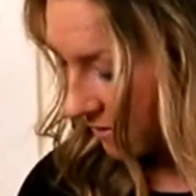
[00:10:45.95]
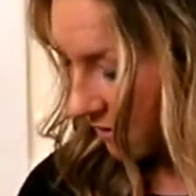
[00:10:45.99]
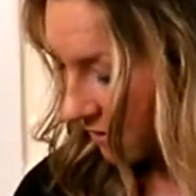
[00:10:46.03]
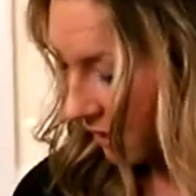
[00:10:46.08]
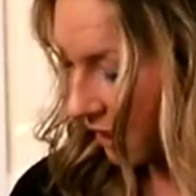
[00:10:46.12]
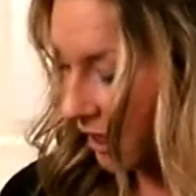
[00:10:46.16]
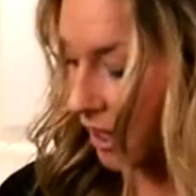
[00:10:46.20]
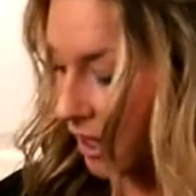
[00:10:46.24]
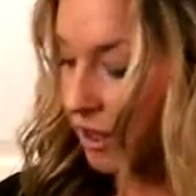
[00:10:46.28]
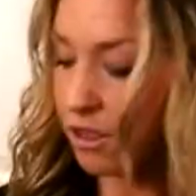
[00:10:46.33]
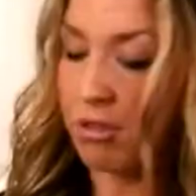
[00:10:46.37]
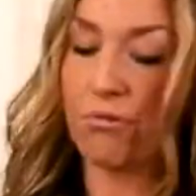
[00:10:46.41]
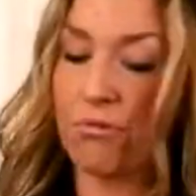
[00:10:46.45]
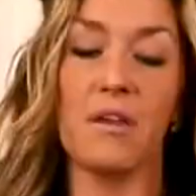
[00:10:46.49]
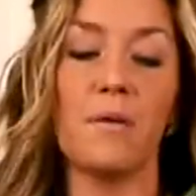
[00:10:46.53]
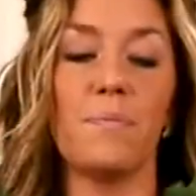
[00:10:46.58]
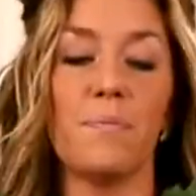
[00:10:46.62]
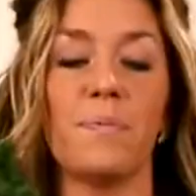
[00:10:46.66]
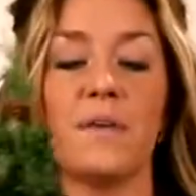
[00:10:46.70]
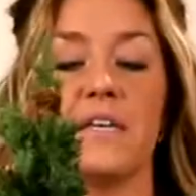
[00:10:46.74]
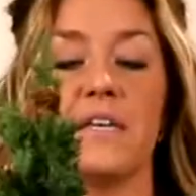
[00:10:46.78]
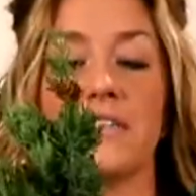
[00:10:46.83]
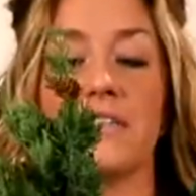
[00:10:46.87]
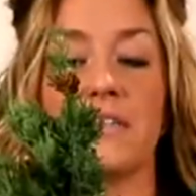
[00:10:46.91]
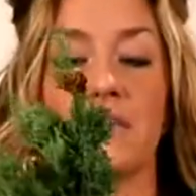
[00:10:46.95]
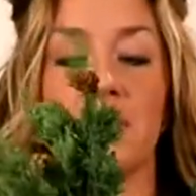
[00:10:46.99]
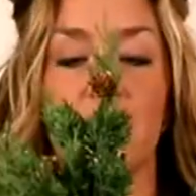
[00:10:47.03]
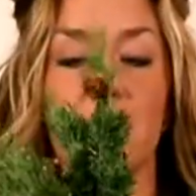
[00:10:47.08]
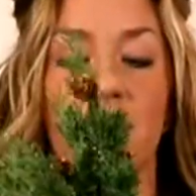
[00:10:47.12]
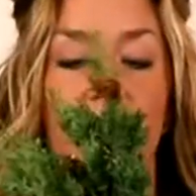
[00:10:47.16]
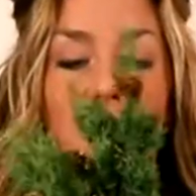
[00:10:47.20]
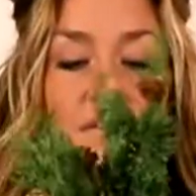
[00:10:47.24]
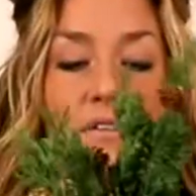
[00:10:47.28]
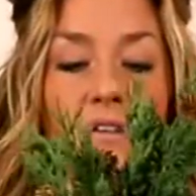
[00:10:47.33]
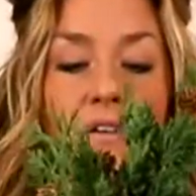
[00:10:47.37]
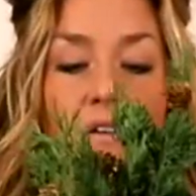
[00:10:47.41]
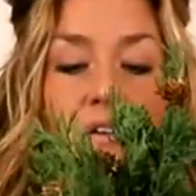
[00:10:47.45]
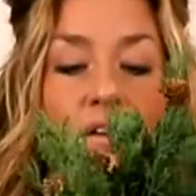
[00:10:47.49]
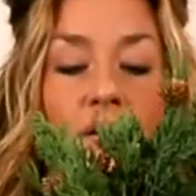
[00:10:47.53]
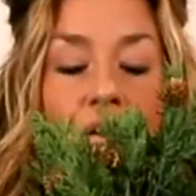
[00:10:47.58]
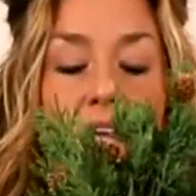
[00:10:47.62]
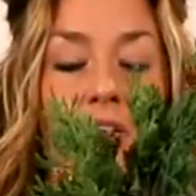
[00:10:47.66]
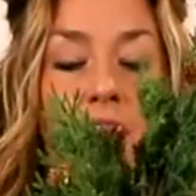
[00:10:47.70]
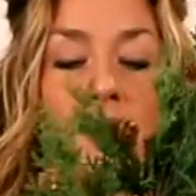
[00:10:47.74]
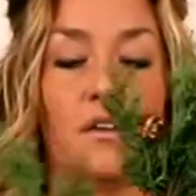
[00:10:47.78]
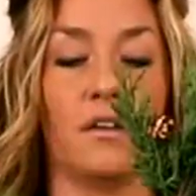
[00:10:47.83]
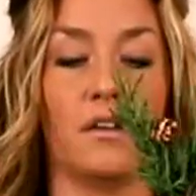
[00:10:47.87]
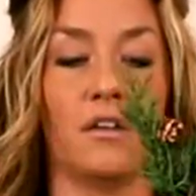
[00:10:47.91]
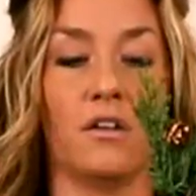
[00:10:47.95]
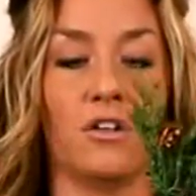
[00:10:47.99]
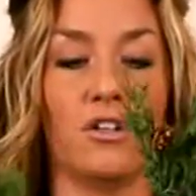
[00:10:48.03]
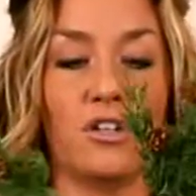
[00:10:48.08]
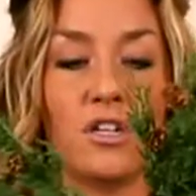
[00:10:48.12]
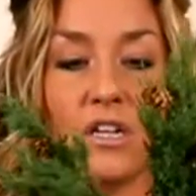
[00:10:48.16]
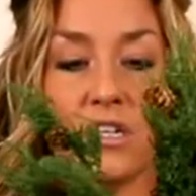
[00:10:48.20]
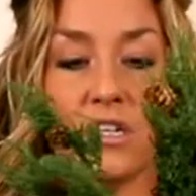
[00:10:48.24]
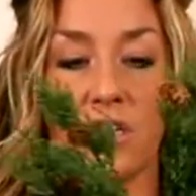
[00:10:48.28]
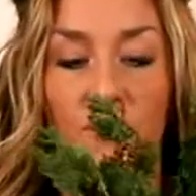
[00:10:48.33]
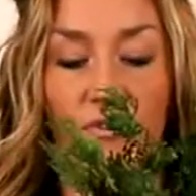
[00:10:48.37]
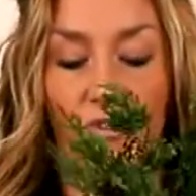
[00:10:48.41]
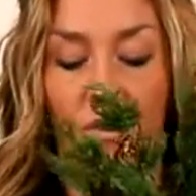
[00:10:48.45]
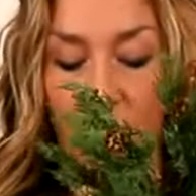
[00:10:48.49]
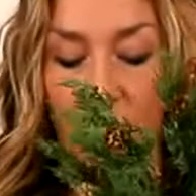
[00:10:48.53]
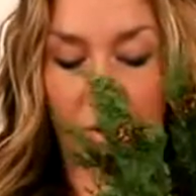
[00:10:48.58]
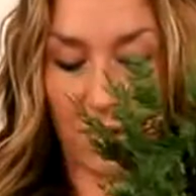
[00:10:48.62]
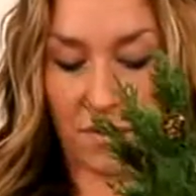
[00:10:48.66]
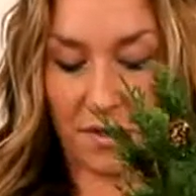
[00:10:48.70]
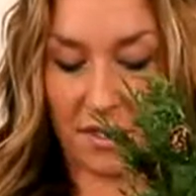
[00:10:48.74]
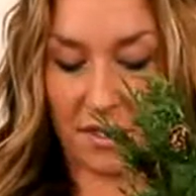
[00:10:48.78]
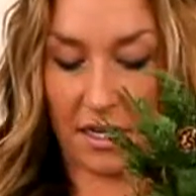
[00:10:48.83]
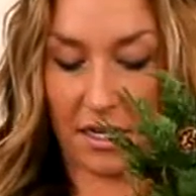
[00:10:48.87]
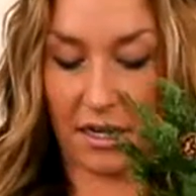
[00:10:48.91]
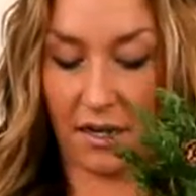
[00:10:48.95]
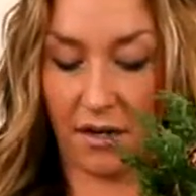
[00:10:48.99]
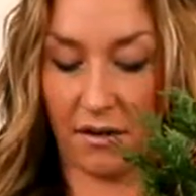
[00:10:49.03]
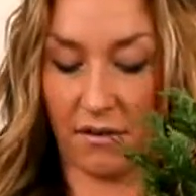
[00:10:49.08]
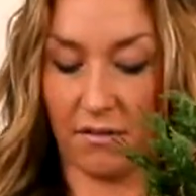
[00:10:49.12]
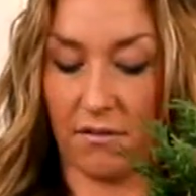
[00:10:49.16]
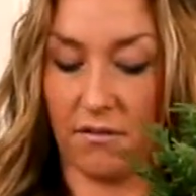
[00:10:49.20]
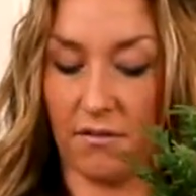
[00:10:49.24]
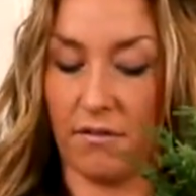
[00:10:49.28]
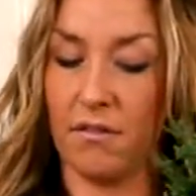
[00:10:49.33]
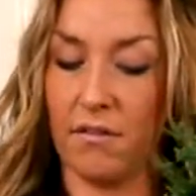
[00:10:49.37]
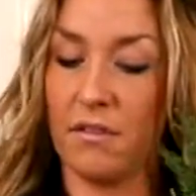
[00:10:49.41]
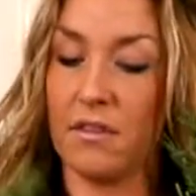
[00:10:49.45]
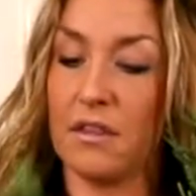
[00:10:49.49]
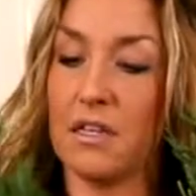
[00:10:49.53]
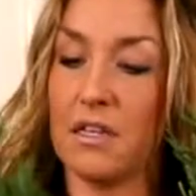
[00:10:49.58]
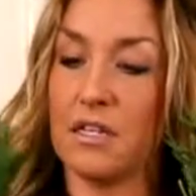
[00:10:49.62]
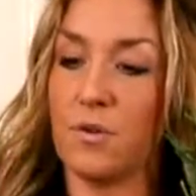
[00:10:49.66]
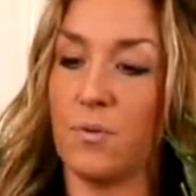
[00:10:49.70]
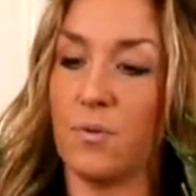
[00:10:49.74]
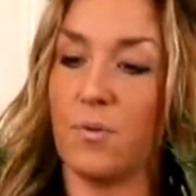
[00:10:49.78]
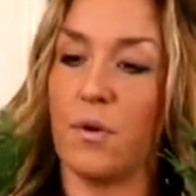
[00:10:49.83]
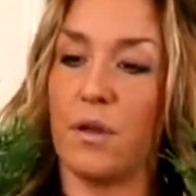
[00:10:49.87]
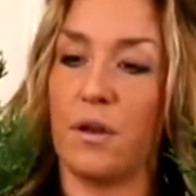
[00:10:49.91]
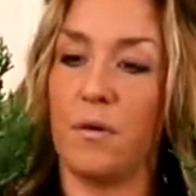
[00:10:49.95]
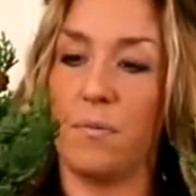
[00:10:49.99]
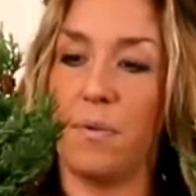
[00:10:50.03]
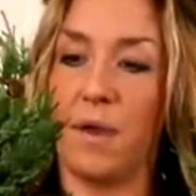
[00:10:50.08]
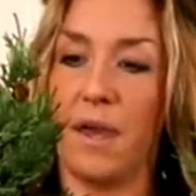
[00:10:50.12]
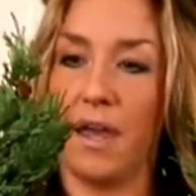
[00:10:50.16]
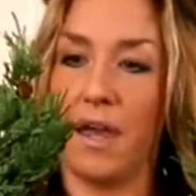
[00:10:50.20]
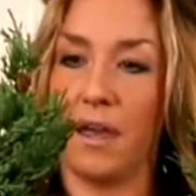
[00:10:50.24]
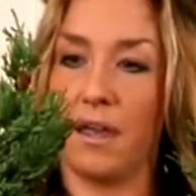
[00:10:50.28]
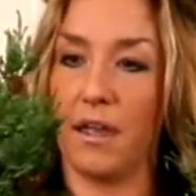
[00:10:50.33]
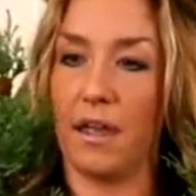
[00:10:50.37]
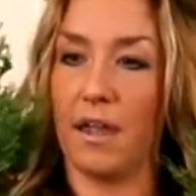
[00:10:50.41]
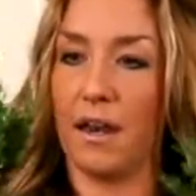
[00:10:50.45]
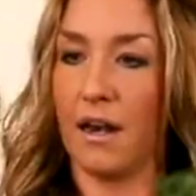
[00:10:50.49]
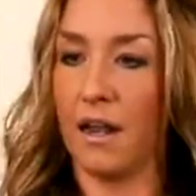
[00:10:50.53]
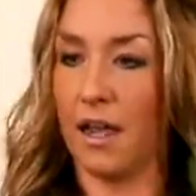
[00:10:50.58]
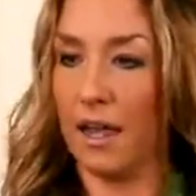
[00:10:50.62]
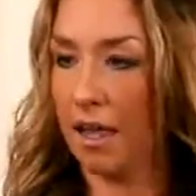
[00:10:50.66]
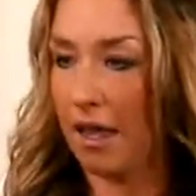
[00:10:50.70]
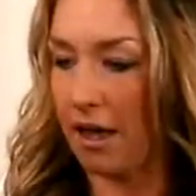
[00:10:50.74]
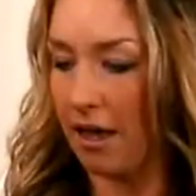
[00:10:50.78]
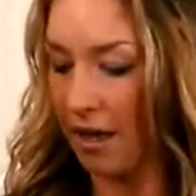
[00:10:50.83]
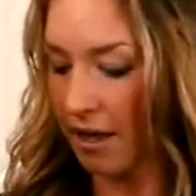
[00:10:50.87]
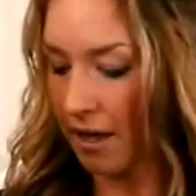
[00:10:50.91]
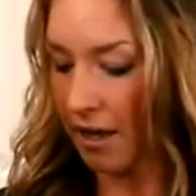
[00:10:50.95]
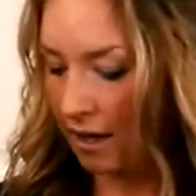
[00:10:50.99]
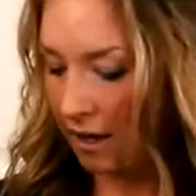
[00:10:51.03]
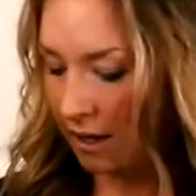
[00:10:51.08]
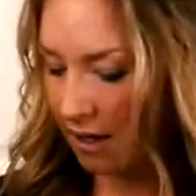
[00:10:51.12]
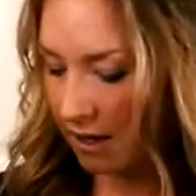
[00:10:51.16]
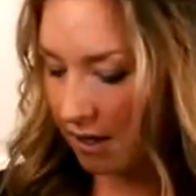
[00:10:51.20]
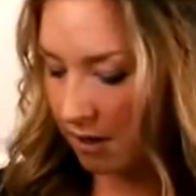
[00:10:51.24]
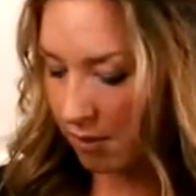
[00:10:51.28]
I got 3 pieces just from using this one pick. And I cut